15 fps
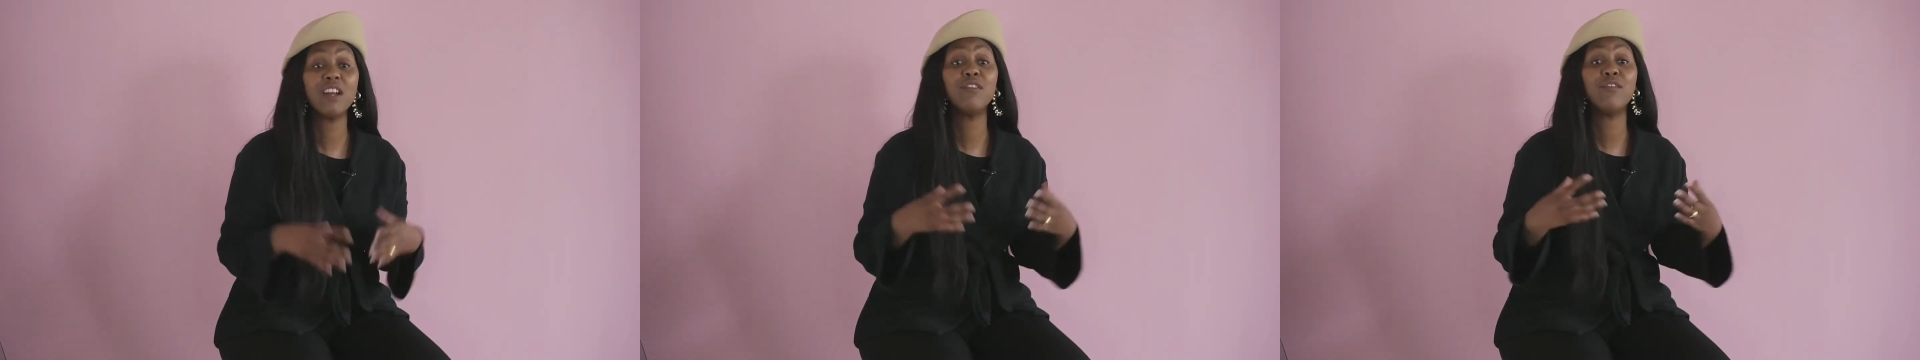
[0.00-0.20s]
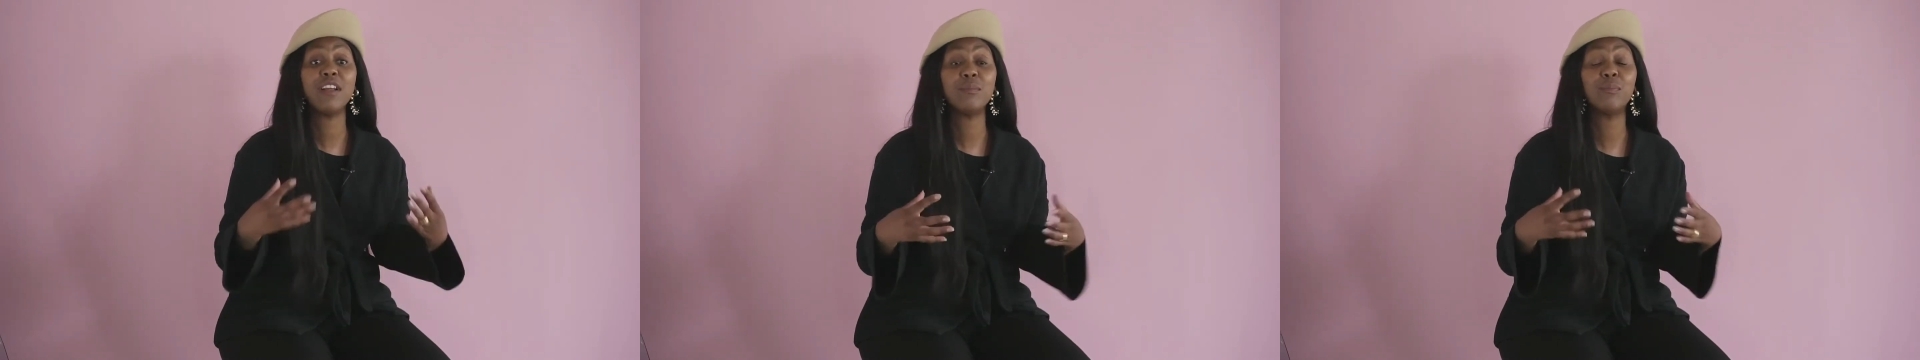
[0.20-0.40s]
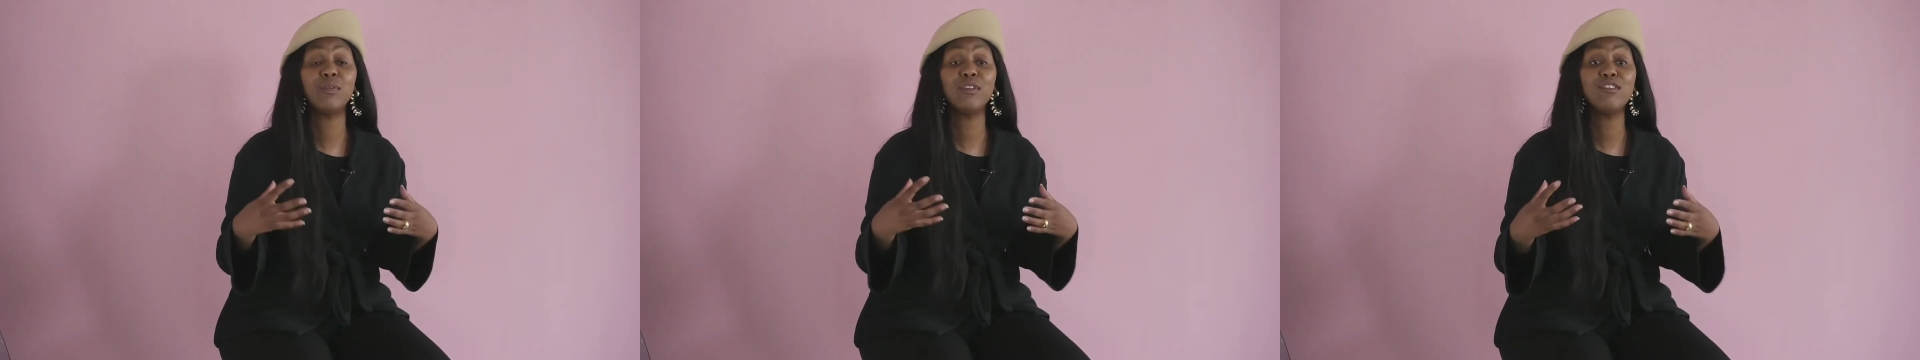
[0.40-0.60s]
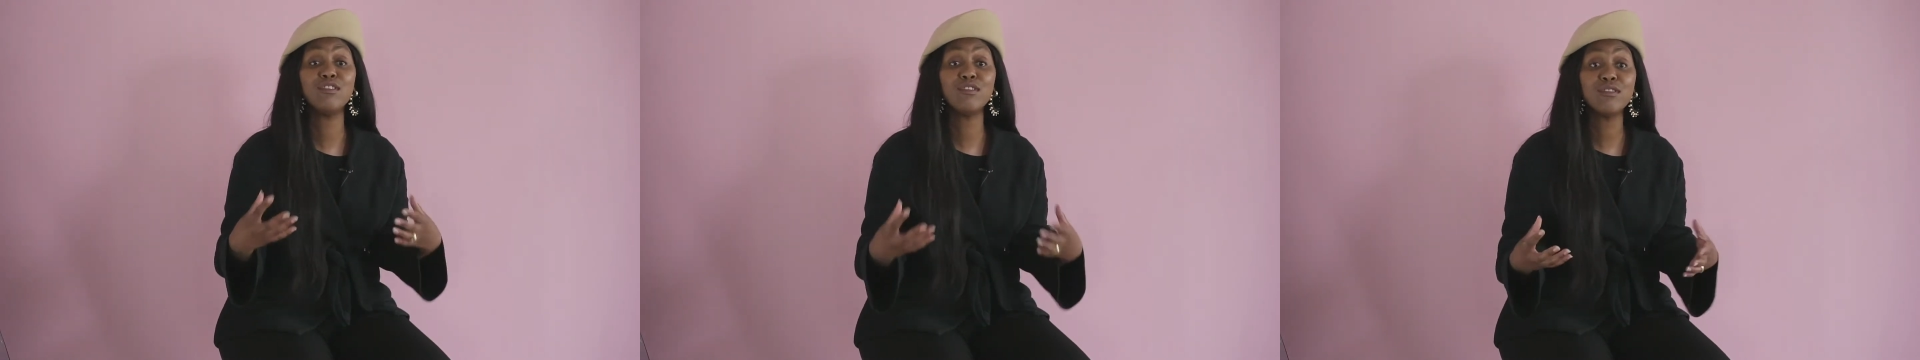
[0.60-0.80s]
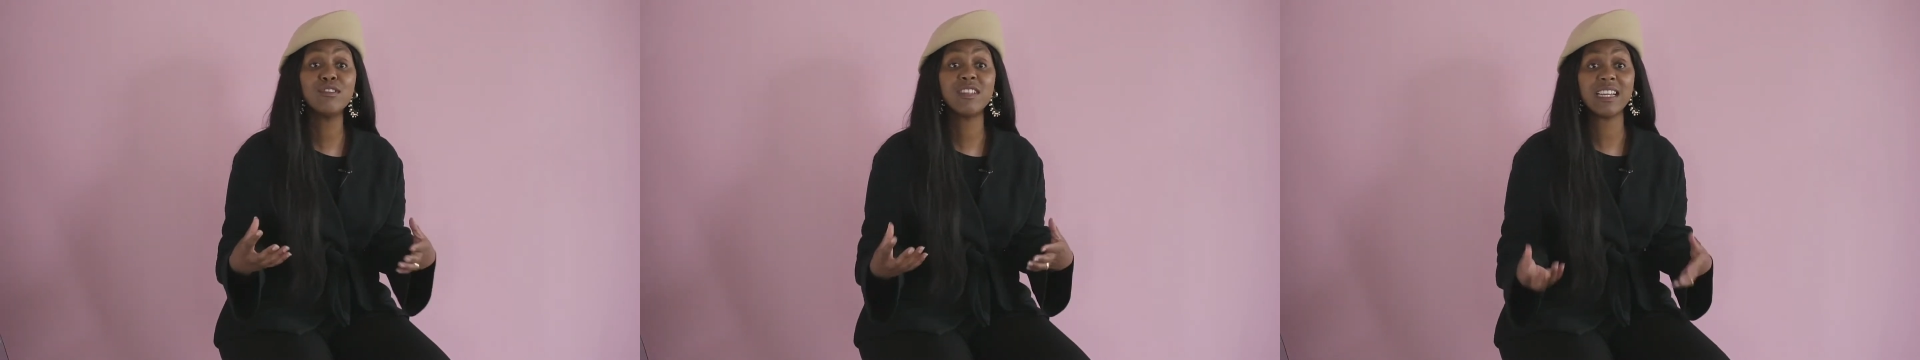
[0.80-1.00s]
event
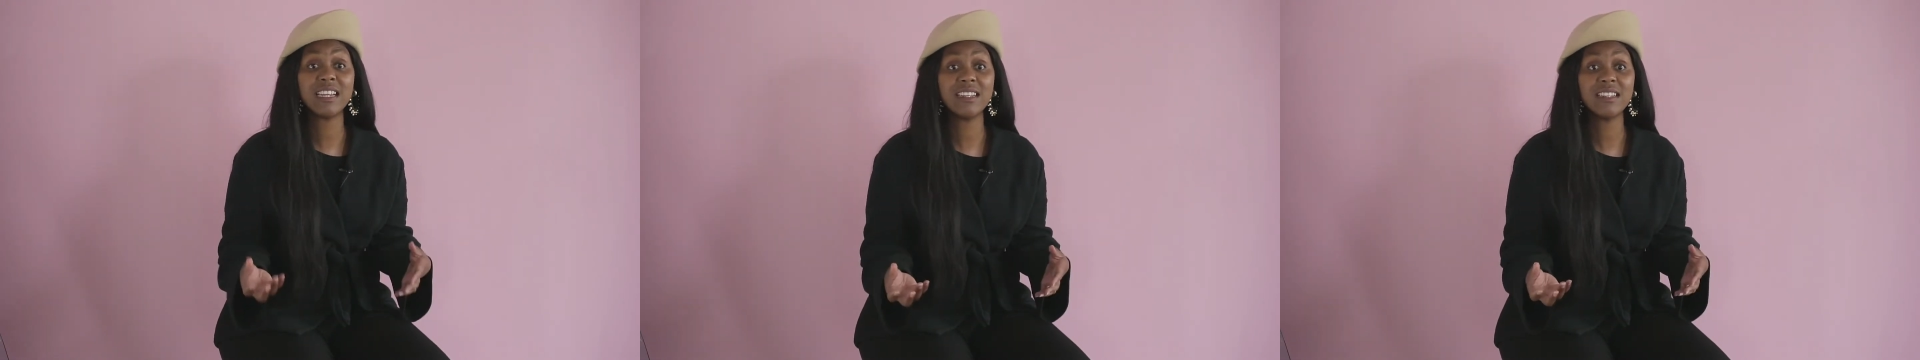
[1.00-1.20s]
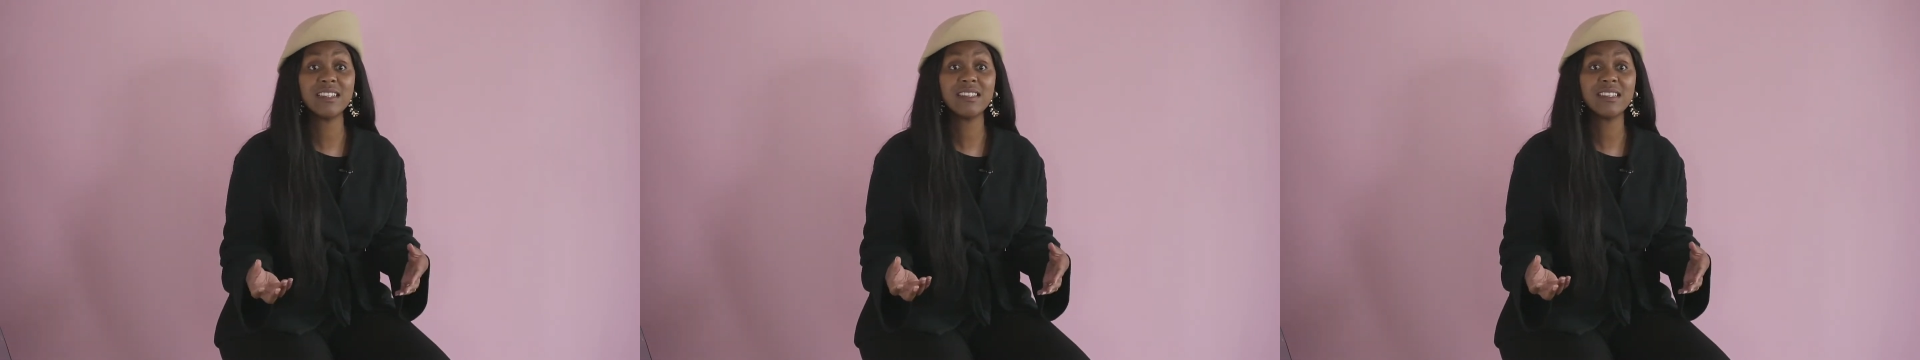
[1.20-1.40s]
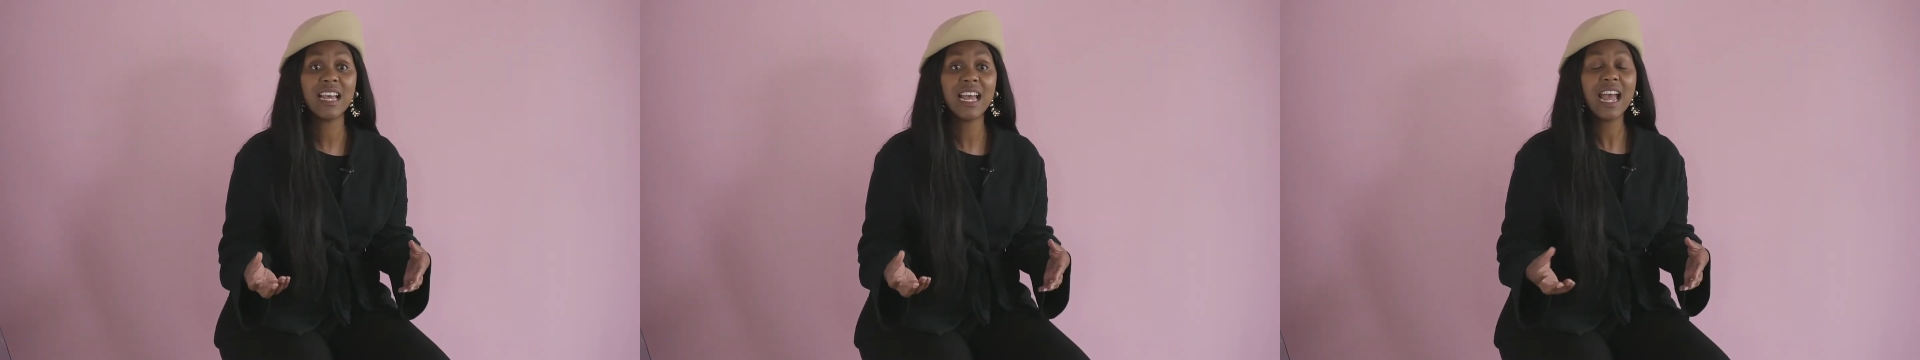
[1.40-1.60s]
producer is.